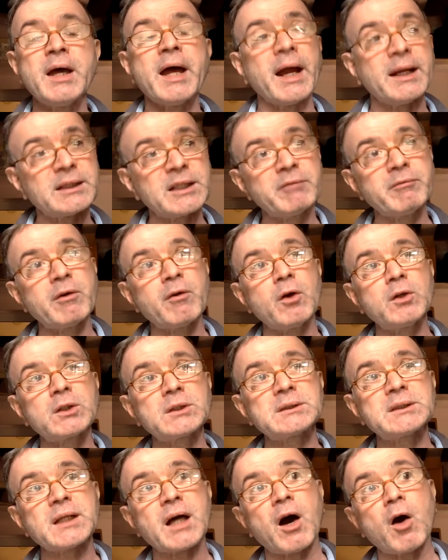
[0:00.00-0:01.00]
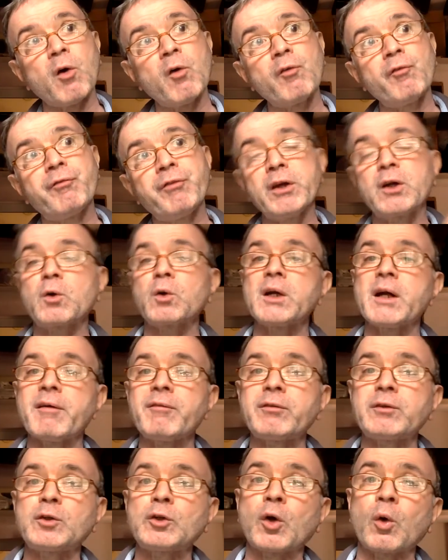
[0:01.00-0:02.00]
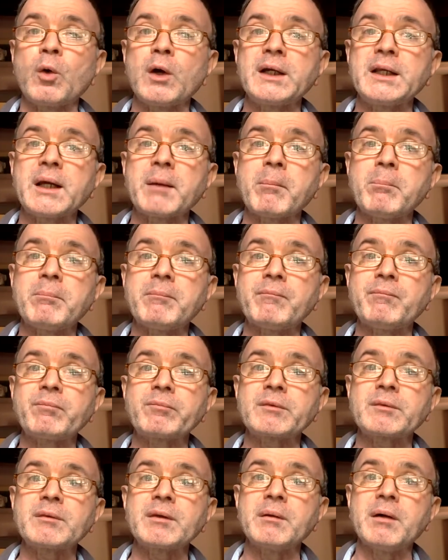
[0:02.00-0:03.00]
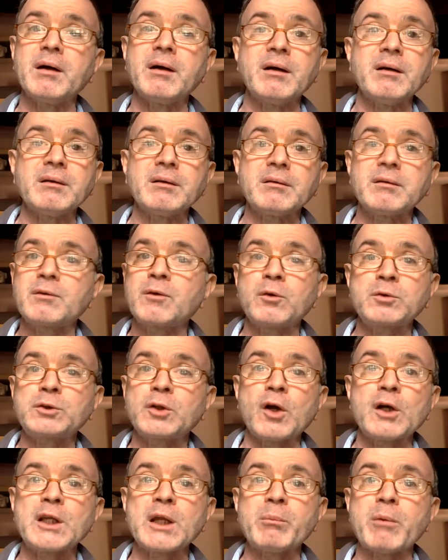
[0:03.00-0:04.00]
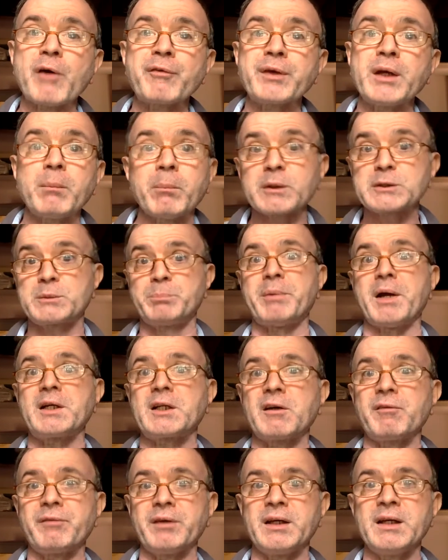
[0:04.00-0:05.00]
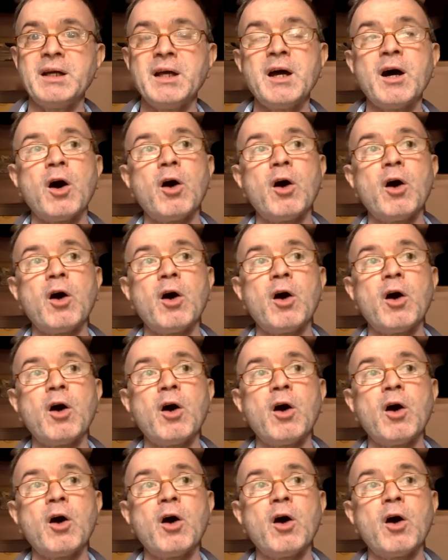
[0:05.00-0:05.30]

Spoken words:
And then we want to say how we could have told them off in a much better way.